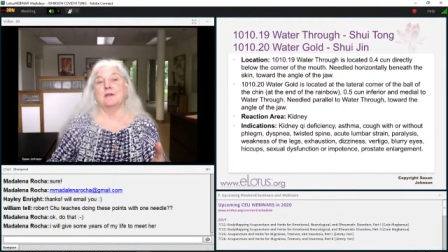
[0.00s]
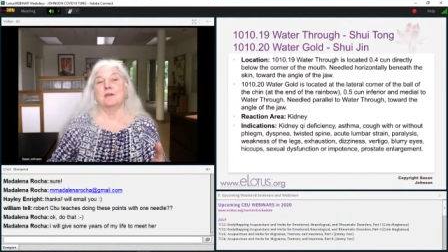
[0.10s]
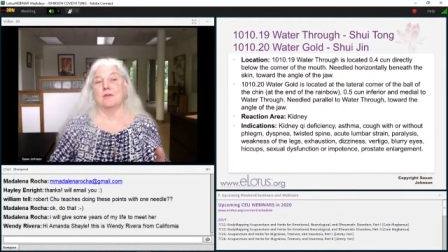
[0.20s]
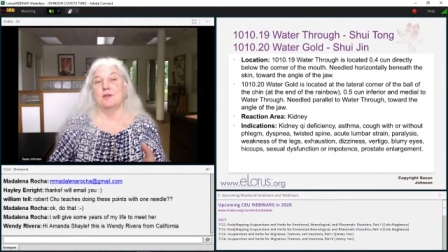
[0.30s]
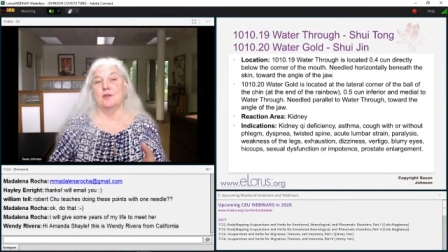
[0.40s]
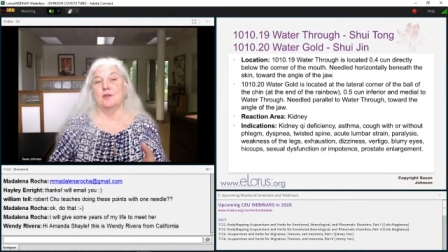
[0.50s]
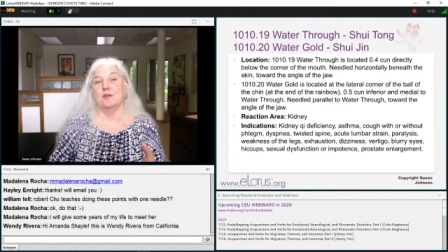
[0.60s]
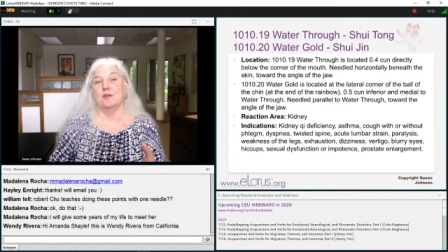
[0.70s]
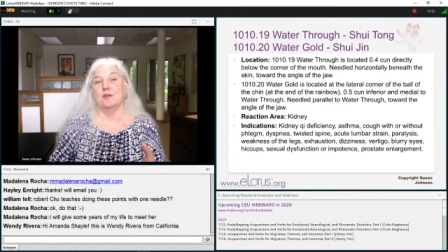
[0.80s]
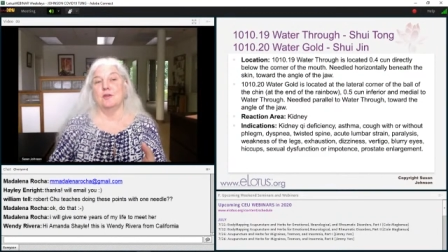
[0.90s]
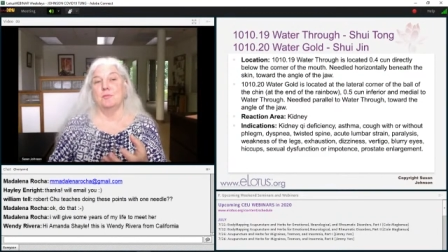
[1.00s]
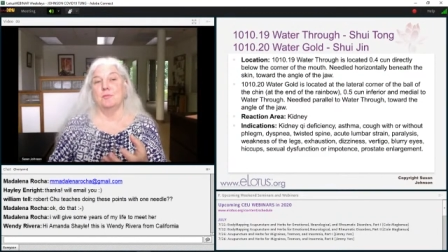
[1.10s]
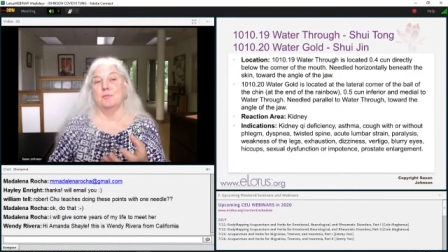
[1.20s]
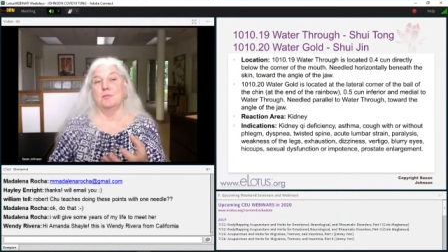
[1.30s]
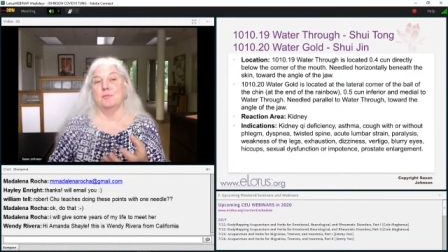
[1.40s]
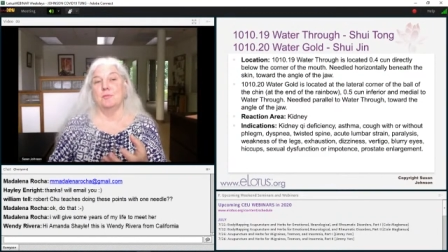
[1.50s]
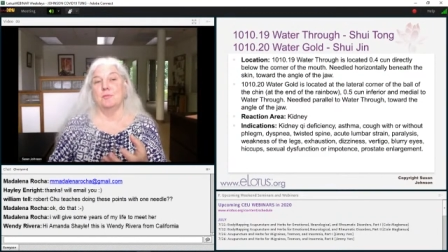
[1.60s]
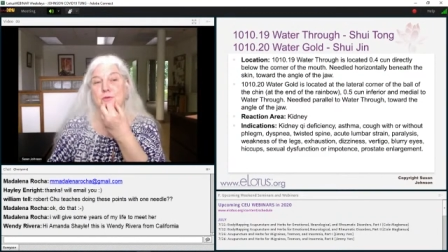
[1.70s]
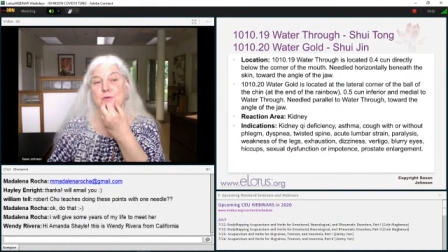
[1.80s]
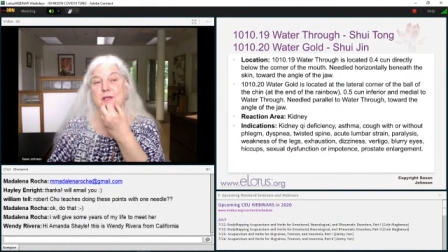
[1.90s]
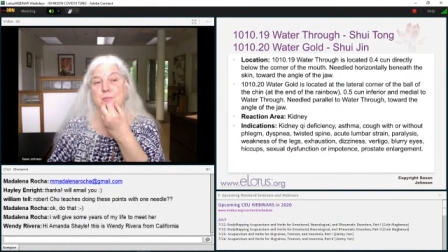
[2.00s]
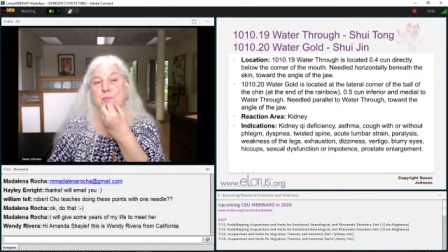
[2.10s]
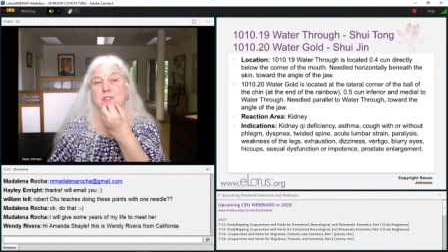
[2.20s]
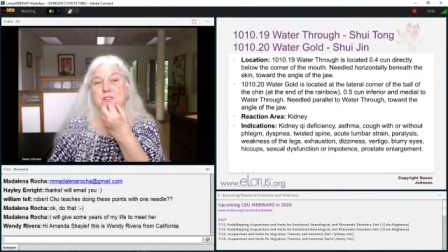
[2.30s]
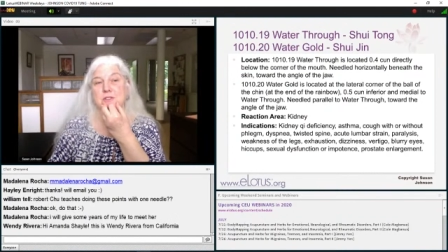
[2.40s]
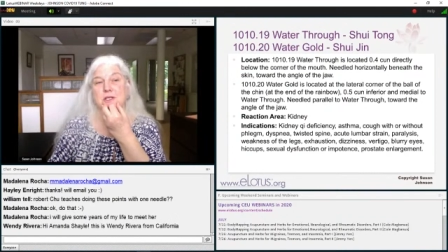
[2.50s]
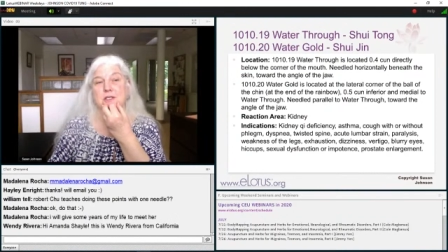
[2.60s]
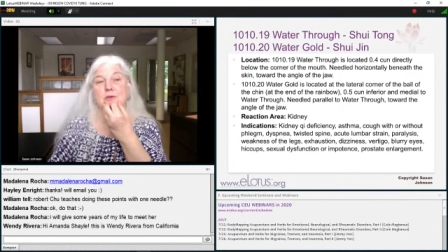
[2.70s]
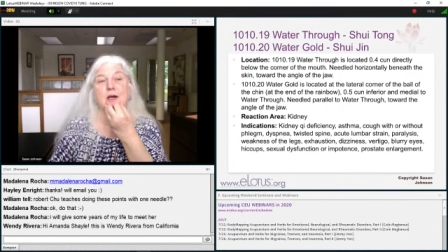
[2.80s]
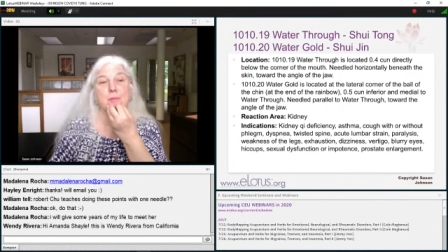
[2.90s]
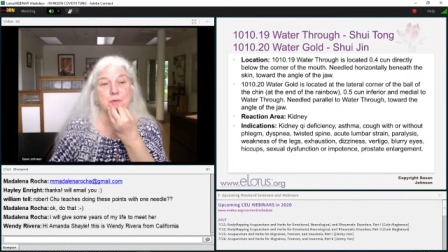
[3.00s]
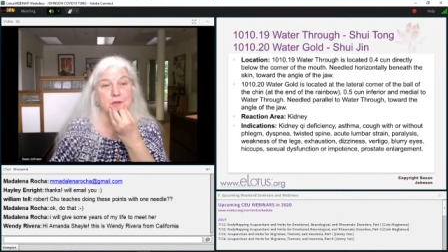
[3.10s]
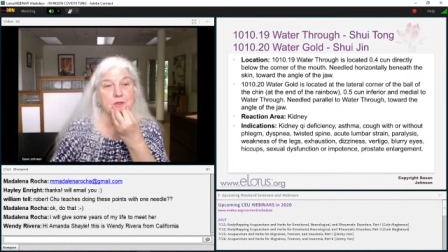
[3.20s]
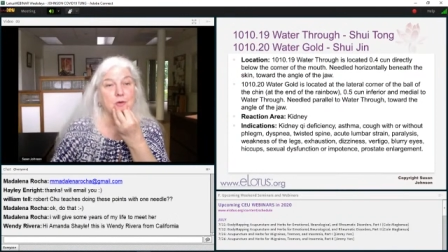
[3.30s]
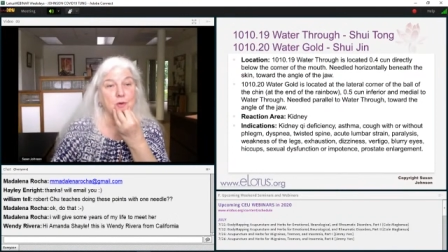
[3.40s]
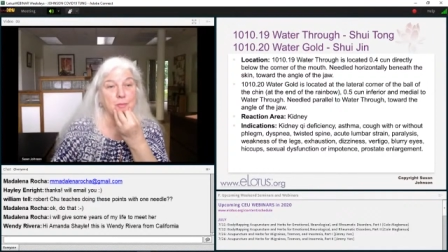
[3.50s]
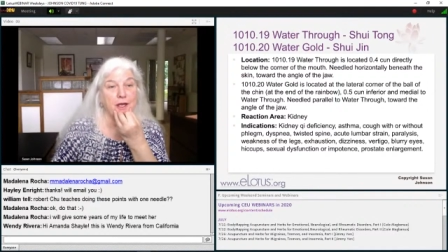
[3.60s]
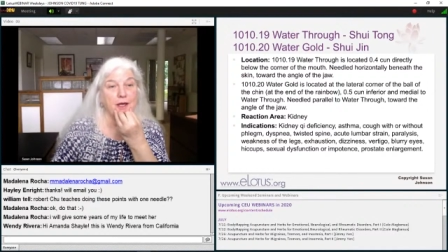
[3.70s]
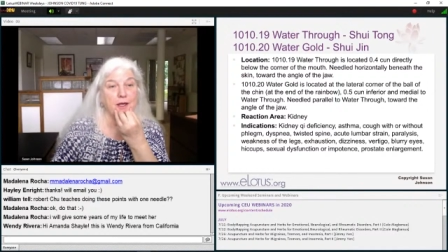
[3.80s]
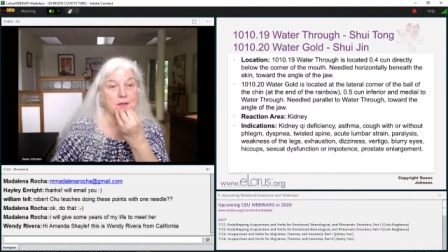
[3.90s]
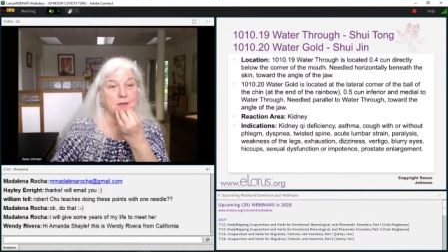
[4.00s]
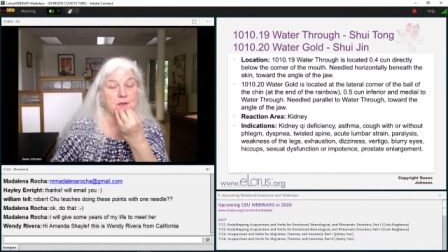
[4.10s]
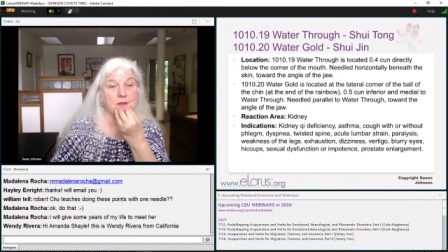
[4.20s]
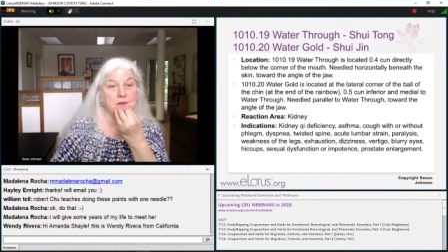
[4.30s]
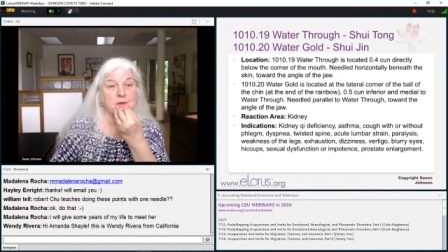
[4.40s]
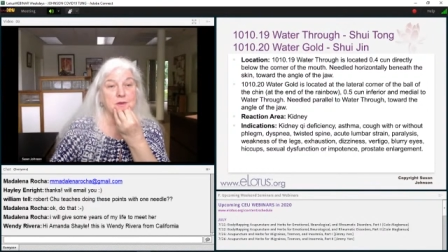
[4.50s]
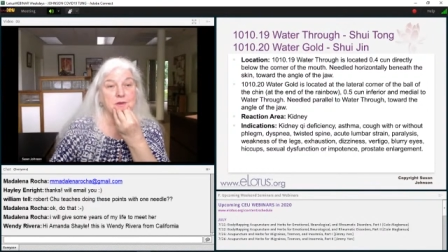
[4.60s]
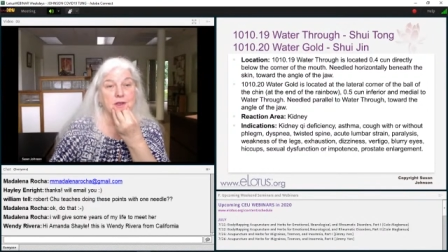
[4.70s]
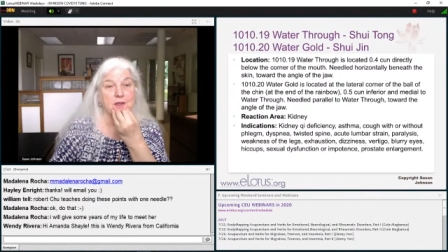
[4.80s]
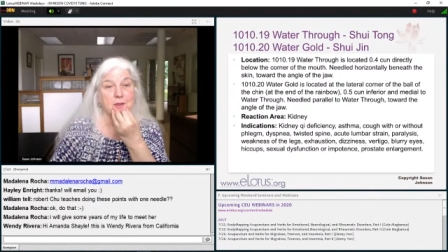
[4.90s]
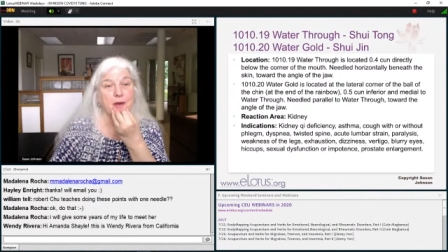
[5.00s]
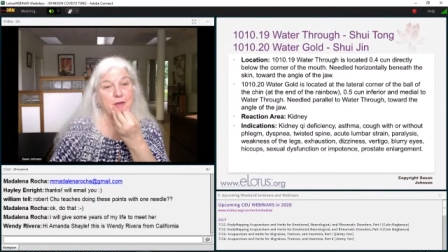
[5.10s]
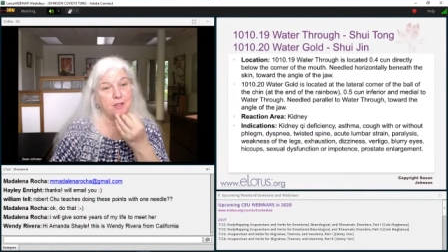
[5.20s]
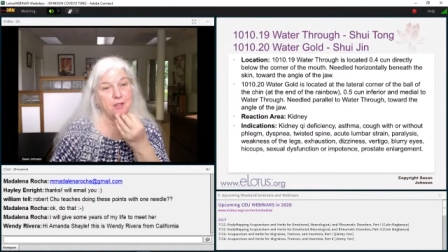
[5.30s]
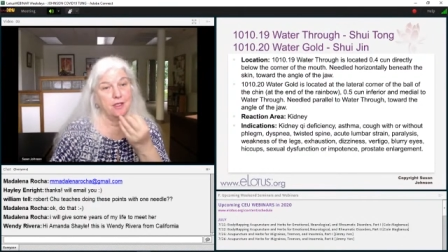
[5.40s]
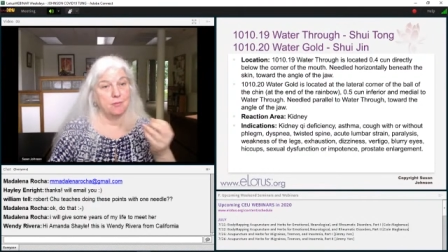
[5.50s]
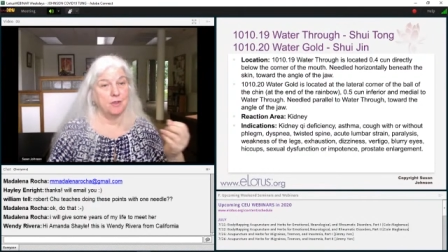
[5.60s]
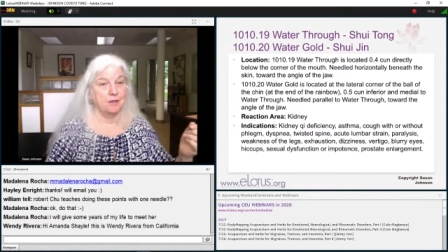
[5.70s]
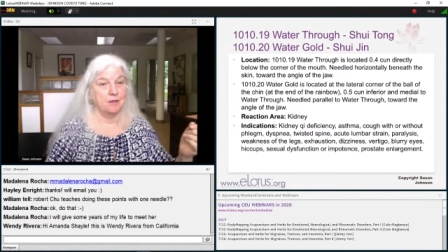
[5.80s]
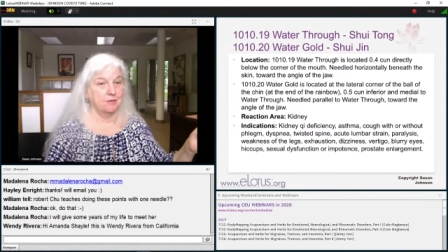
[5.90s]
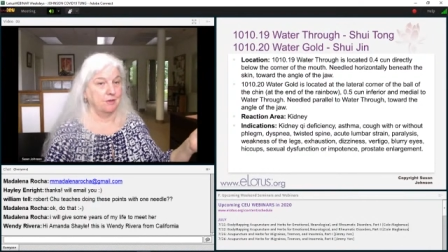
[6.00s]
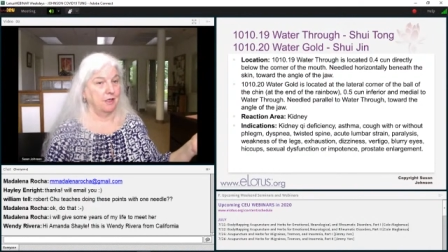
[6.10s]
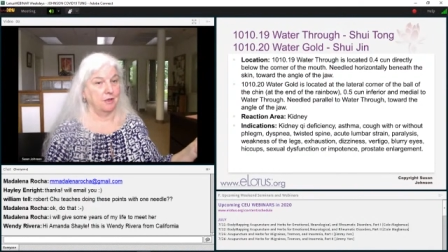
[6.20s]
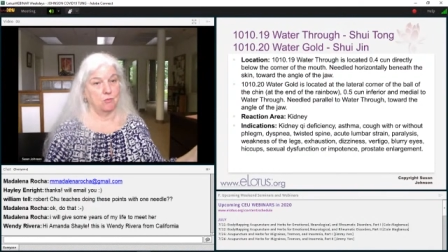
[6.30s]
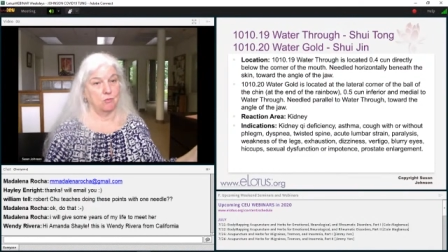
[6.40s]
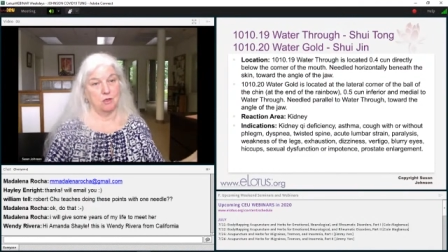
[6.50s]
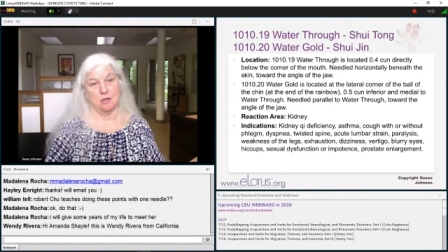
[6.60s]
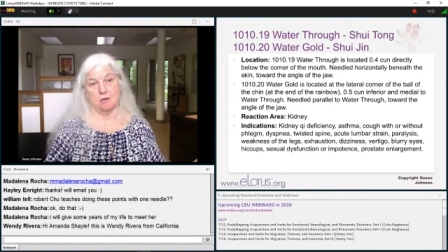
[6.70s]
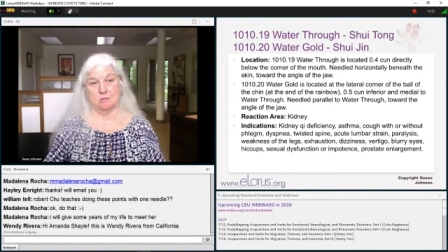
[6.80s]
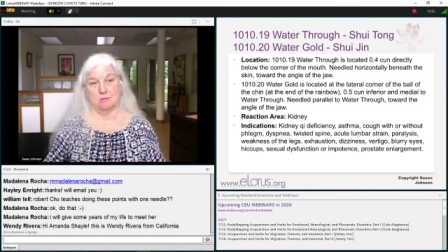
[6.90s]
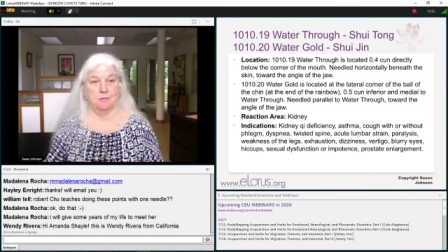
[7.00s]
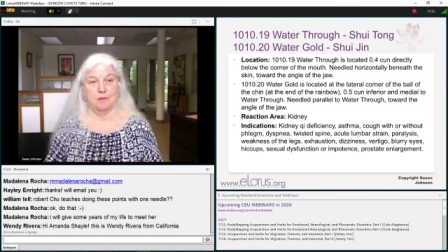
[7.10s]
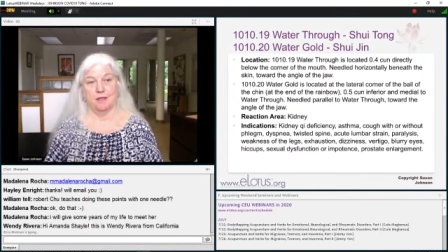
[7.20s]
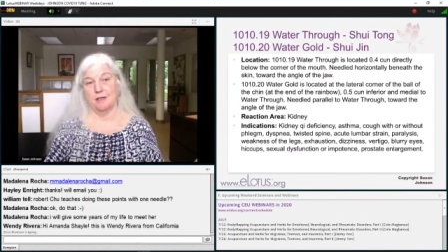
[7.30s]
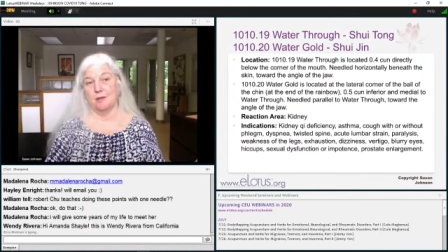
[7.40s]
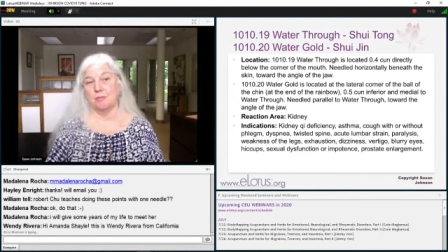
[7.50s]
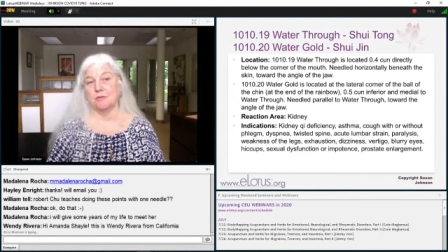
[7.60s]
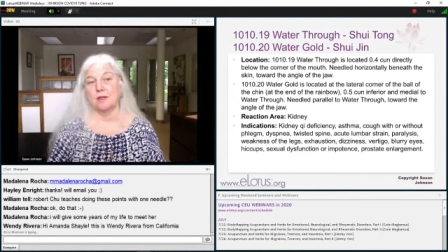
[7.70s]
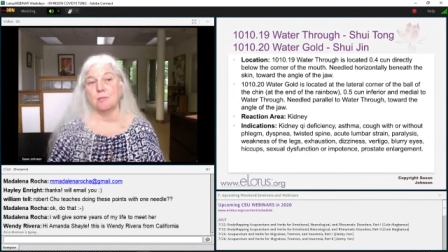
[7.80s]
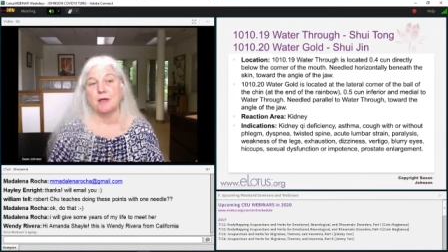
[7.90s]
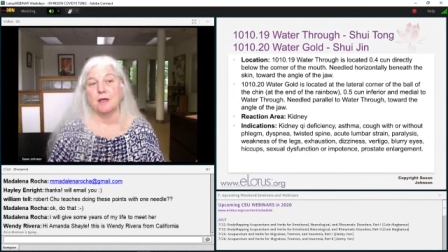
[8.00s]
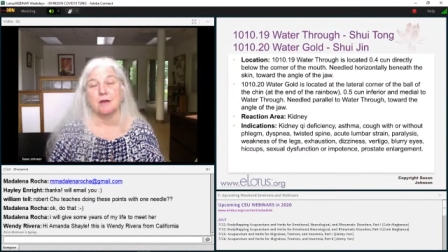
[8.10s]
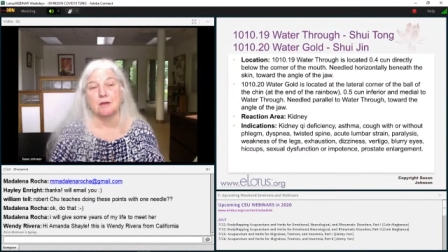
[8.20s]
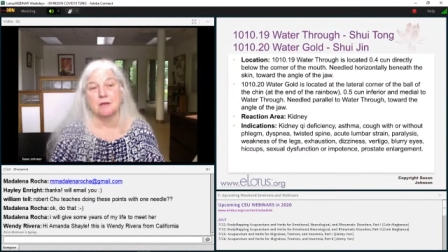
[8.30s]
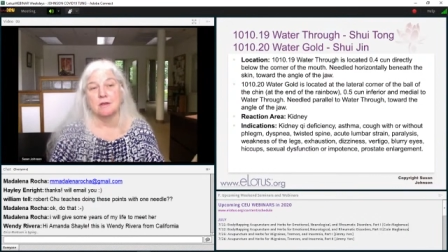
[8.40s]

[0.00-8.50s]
So then you put in water gold, water through on that patient, and you cup their lower back. And in about 10 minutes, they're like, whoa, I'm like 80% better.